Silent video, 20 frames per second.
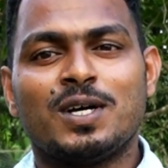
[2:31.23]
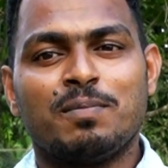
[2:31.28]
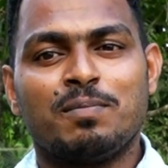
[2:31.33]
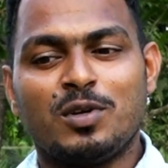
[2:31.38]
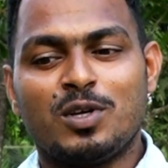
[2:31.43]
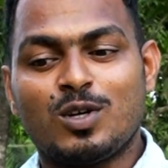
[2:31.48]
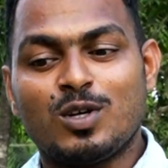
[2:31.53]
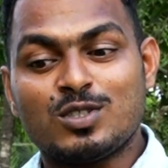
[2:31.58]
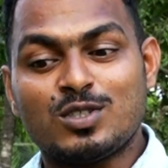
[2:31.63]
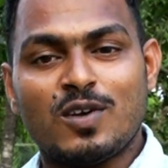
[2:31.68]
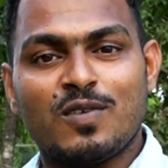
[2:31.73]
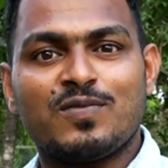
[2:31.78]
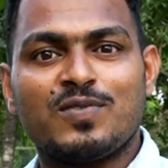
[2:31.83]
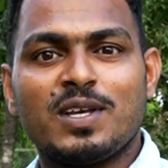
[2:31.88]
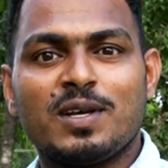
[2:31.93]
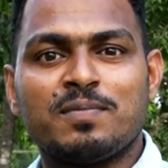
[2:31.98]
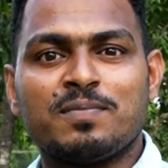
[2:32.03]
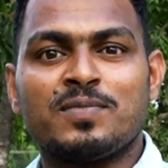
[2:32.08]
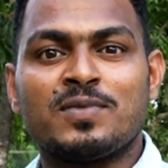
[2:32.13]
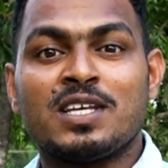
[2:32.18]
because of
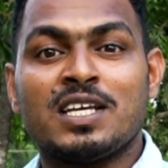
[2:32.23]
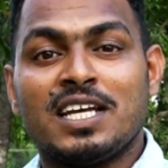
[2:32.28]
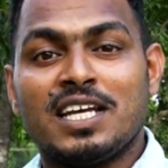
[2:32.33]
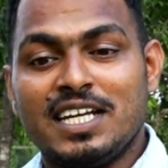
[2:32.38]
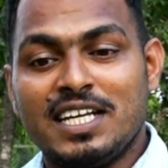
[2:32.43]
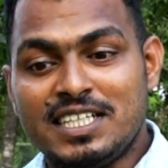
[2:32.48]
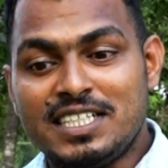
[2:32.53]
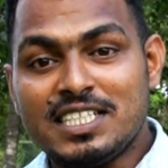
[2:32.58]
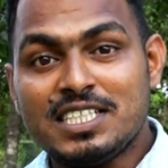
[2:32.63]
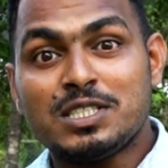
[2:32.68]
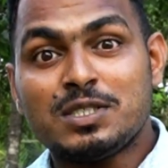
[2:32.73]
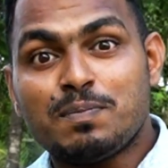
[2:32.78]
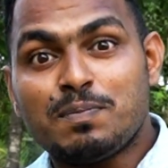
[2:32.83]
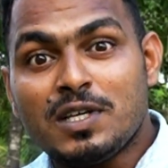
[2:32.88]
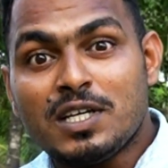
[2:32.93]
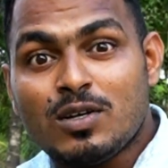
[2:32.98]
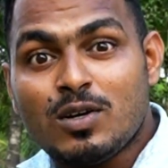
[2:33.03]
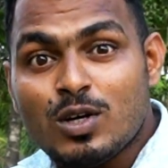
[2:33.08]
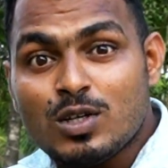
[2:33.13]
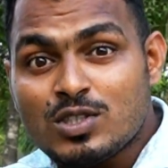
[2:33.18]
them. It is
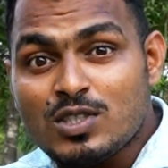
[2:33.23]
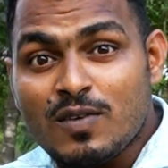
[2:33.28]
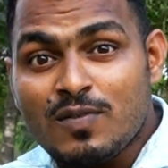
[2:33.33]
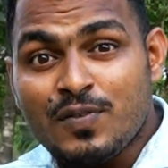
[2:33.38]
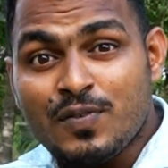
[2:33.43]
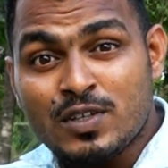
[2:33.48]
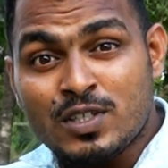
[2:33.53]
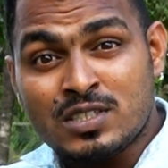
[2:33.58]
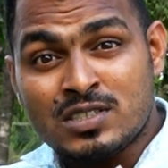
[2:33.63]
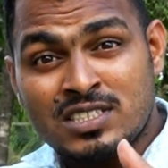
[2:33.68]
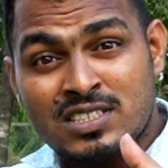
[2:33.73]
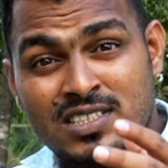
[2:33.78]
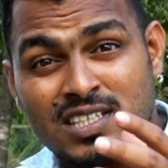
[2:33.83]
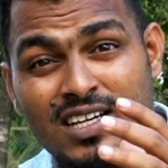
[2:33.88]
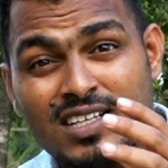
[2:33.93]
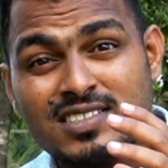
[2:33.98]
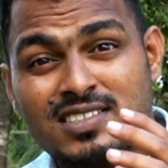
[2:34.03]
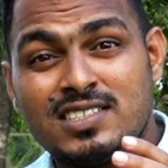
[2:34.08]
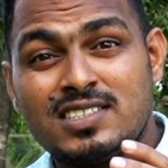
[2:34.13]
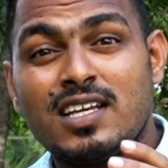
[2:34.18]
because of
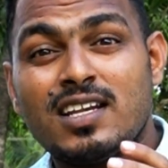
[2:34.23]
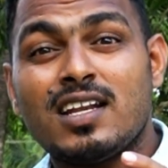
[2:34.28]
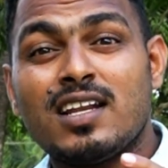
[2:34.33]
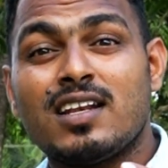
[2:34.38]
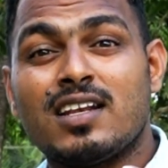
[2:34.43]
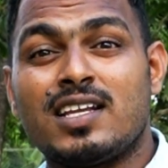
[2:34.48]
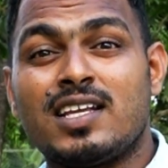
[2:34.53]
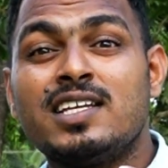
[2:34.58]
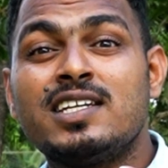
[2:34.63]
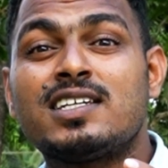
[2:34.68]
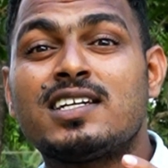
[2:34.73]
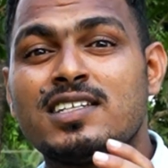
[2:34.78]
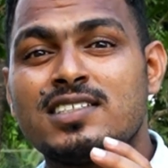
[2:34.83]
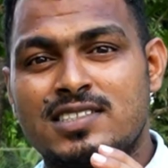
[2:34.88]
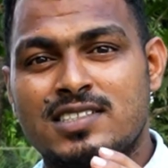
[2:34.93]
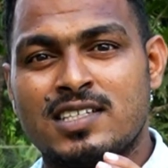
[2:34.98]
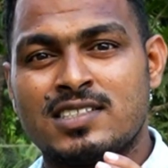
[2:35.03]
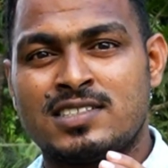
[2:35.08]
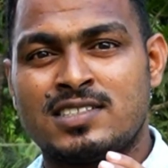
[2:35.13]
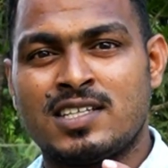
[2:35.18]
structural
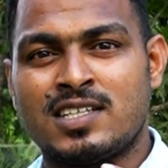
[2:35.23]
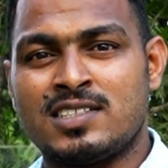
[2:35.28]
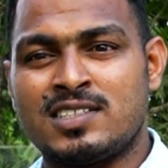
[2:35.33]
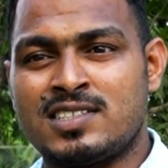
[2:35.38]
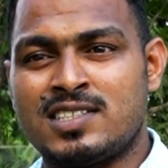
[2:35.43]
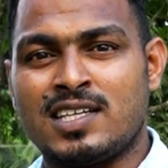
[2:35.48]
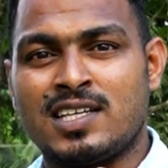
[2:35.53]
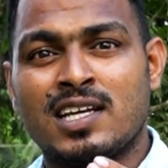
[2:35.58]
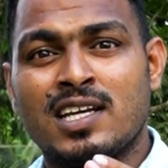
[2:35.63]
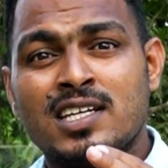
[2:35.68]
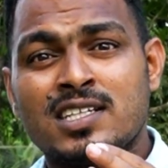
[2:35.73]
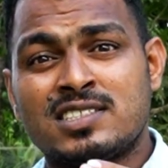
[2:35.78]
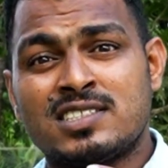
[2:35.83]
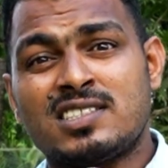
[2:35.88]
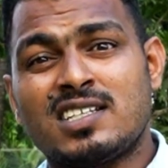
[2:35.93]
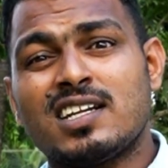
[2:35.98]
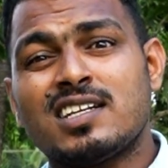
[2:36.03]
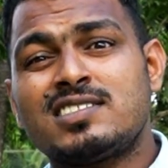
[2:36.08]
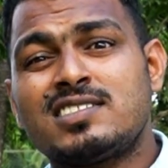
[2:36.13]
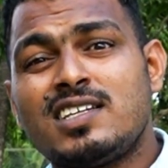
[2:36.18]
inconsistency.
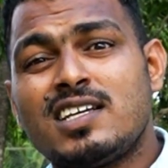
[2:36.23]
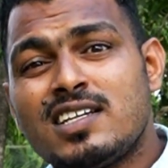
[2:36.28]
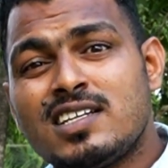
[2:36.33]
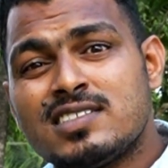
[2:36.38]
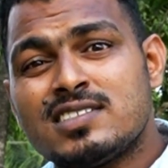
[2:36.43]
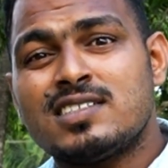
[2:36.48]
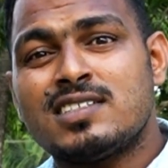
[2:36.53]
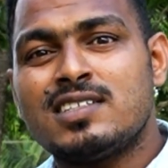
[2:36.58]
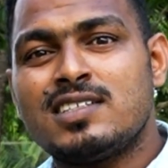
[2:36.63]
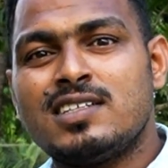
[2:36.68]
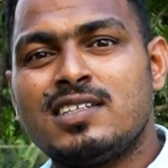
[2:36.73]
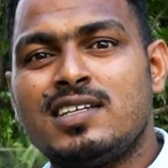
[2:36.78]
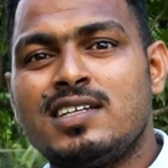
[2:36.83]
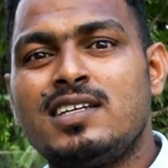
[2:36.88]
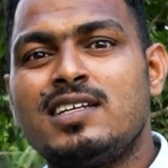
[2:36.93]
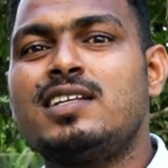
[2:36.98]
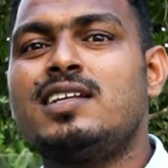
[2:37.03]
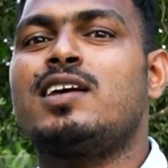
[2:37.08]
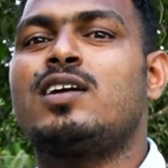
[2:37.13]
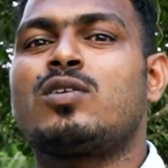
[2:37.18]
Structure is
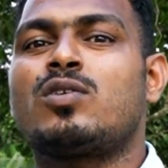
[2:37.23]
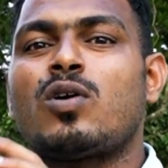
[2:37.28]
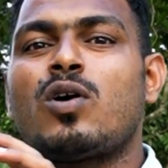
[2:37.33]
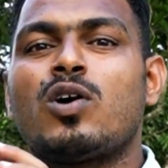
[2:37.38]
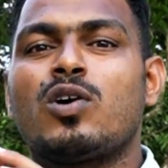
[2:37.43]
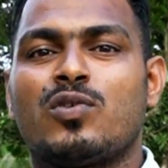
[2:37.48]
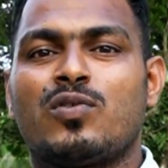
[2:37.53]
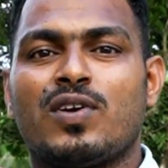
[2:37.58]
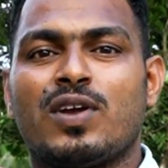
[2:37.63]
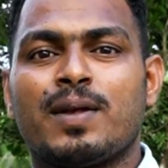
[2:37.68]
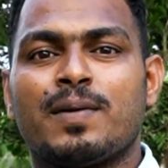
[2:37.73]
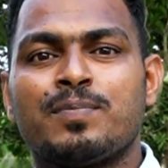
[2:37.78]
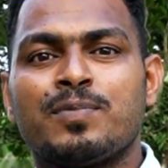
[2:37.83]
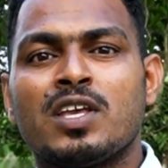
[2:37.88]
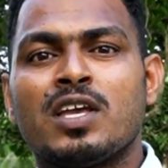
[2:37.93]
in a wrong way.